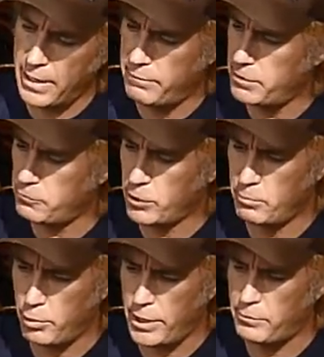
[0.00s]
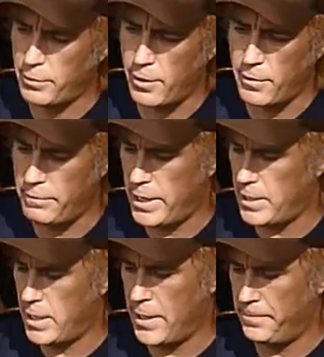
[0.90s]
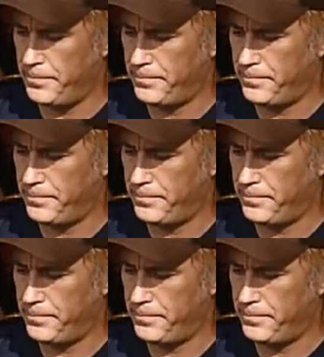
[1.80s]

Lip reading: I haven't even really played with all of that yet.